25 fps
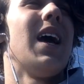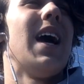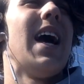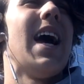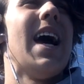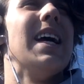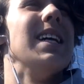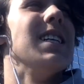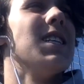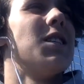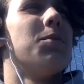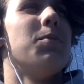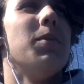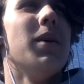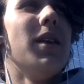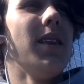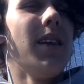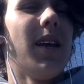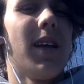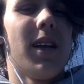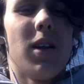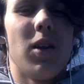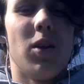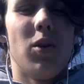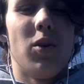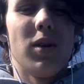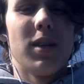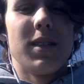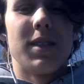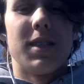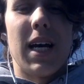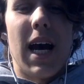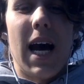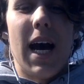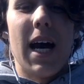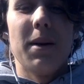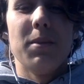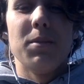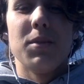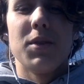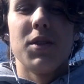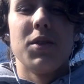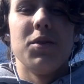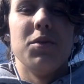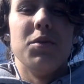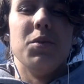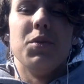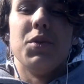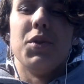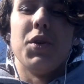and it's been that long a time
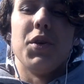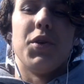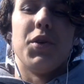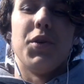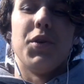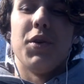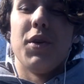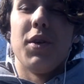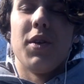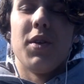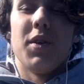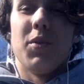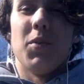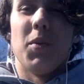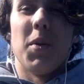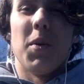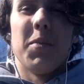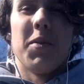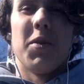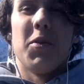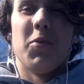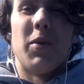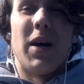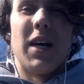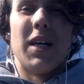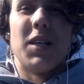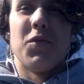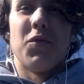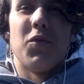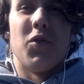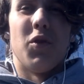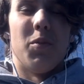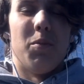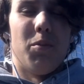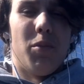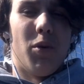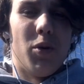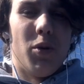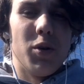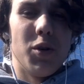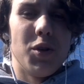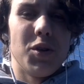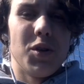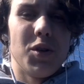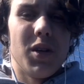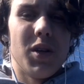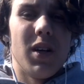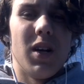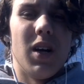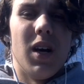to secure the women the rights for
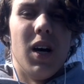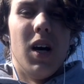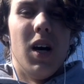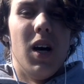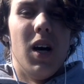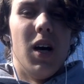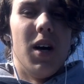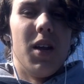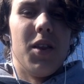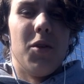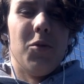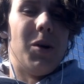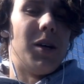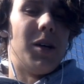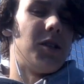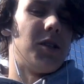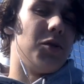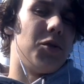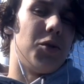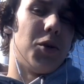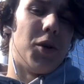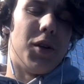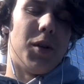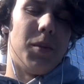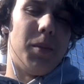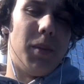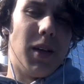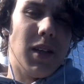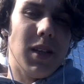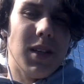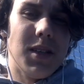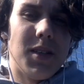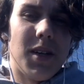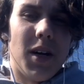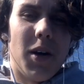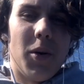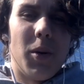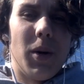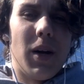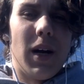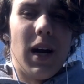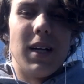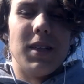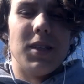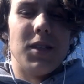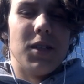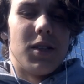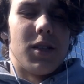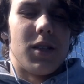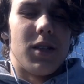abortion, the rights to join the military. I
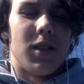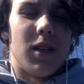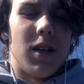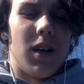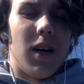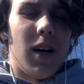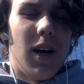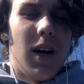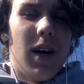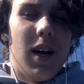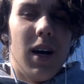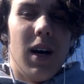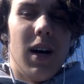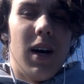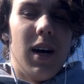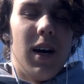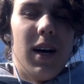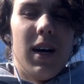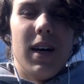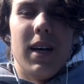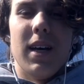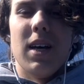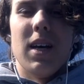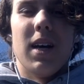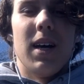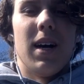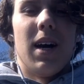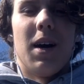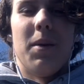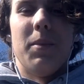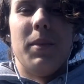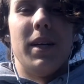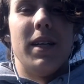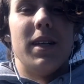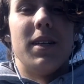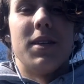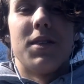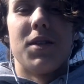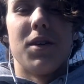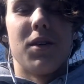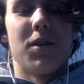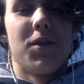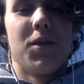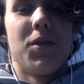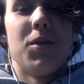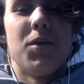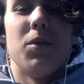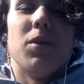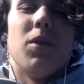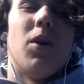mean, it took
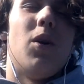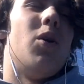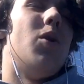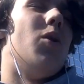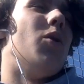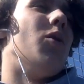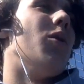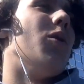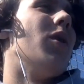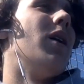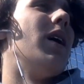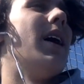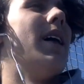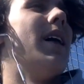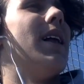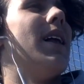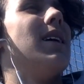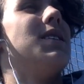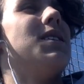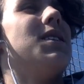too long, and